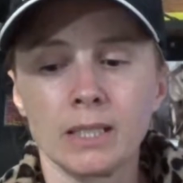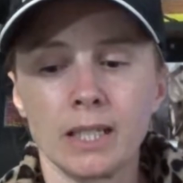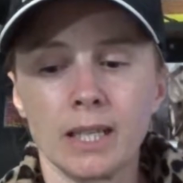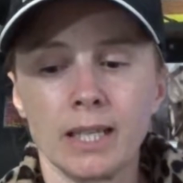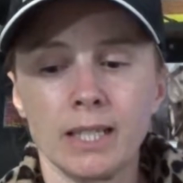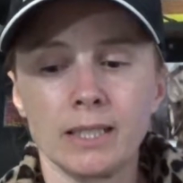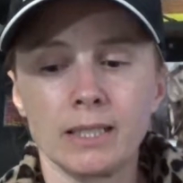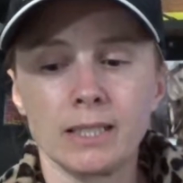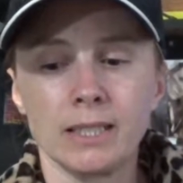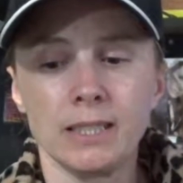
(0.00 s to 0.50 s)

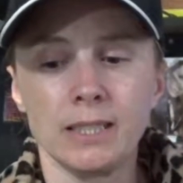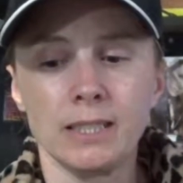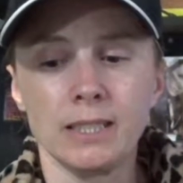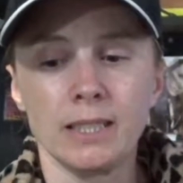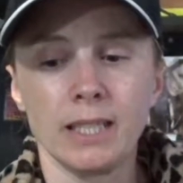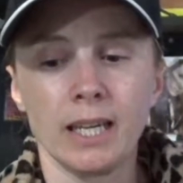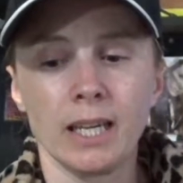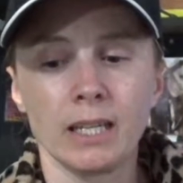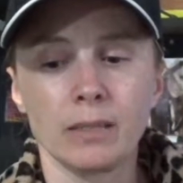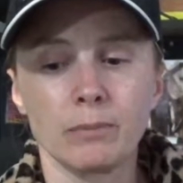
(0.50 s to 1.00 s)
And
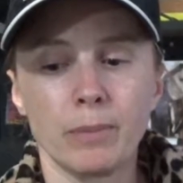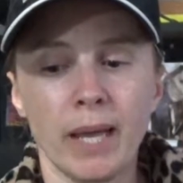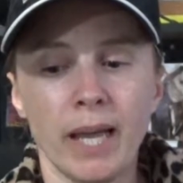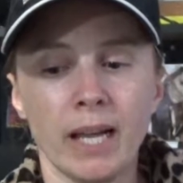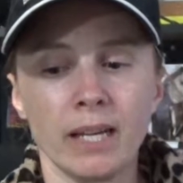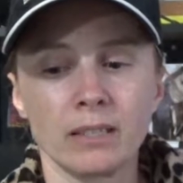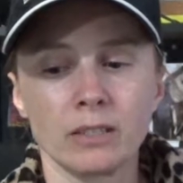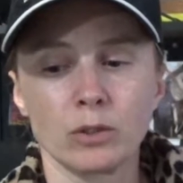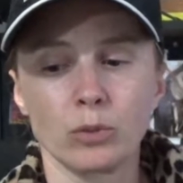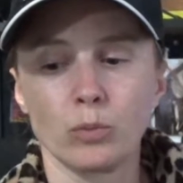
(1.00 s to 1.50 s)
he had
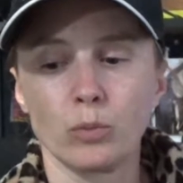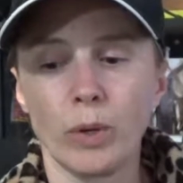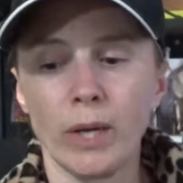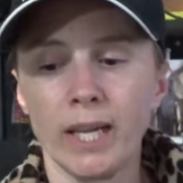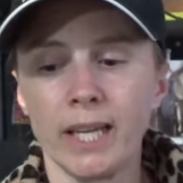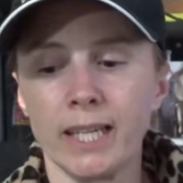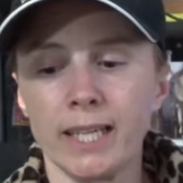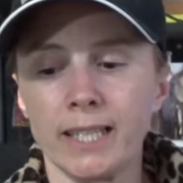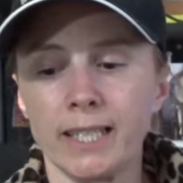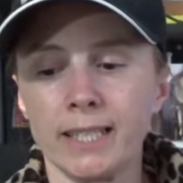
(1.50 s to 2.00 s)
passed
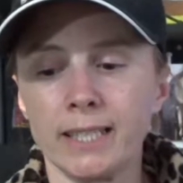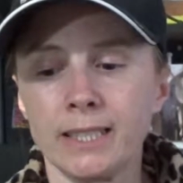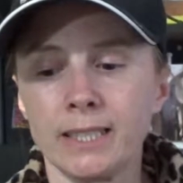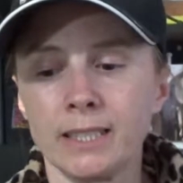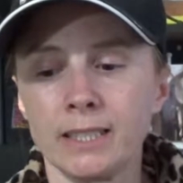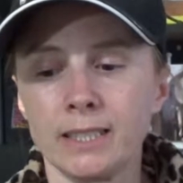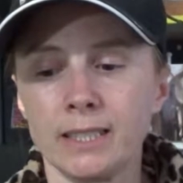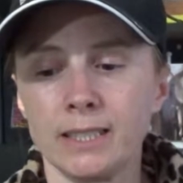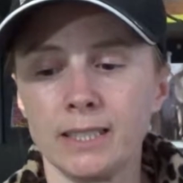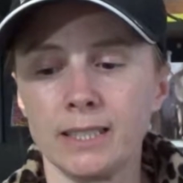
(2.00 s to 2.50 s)
away
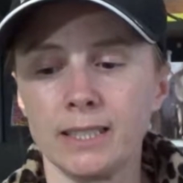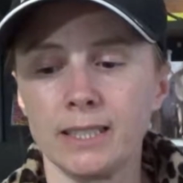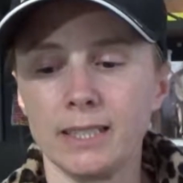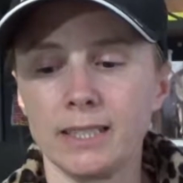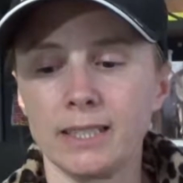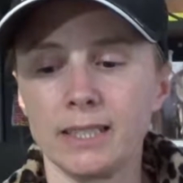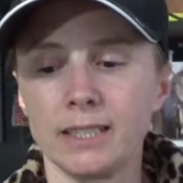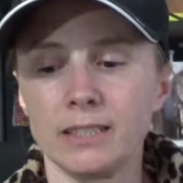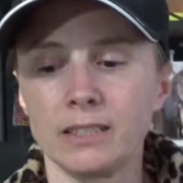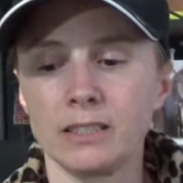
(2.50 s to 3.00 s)

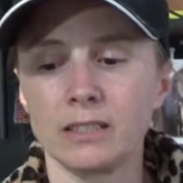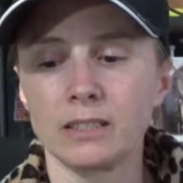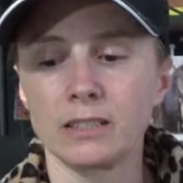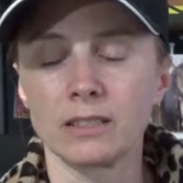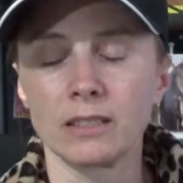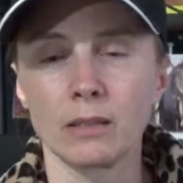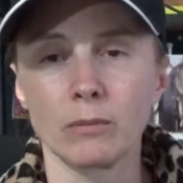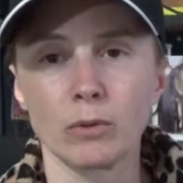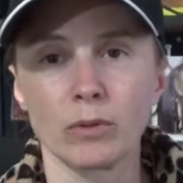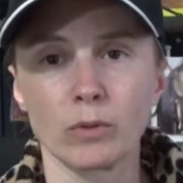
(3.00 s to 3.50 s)
in
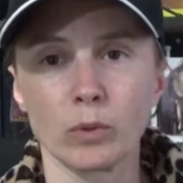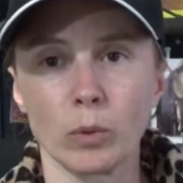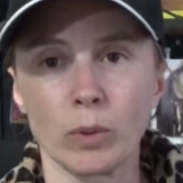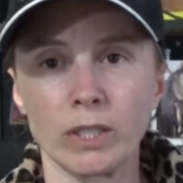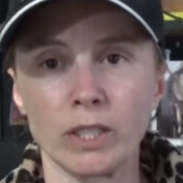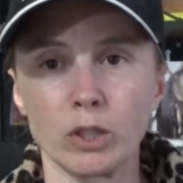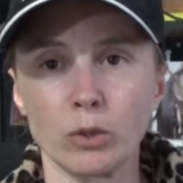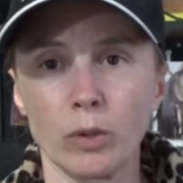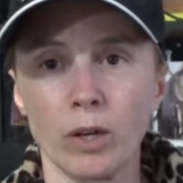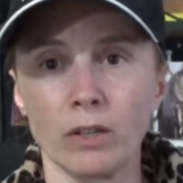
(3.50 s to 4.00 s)
December of
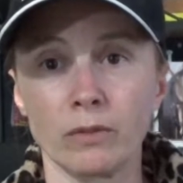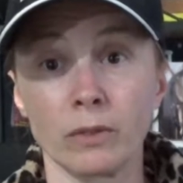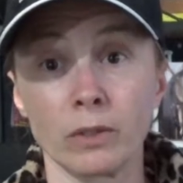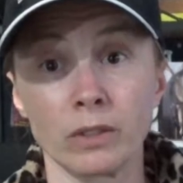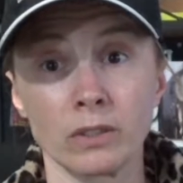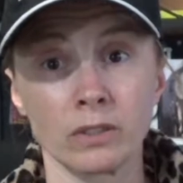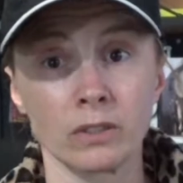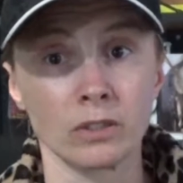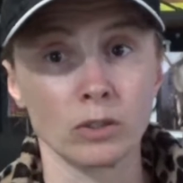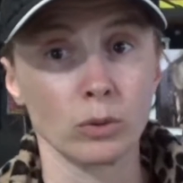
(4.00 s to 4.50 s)
2012. Now
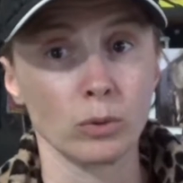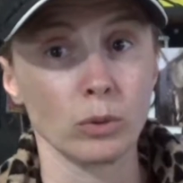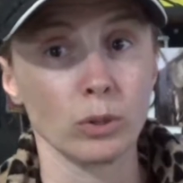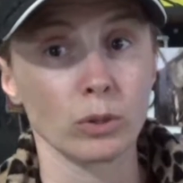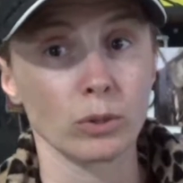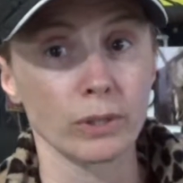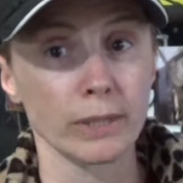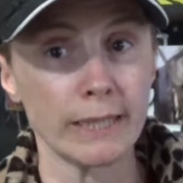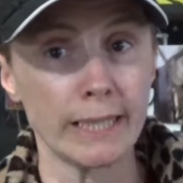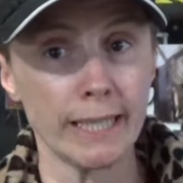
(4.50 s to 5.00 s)
this is 2
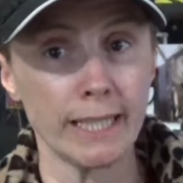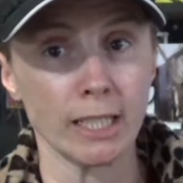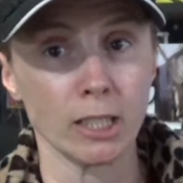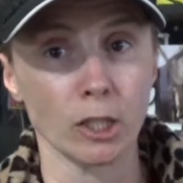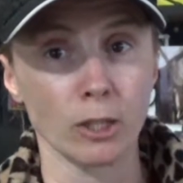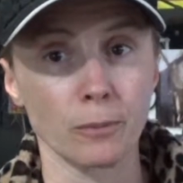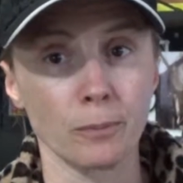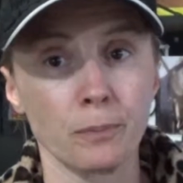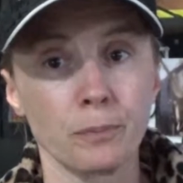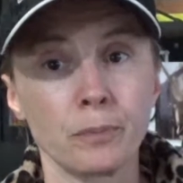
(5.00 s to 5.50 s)
years
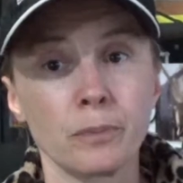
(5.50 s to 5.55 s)
later.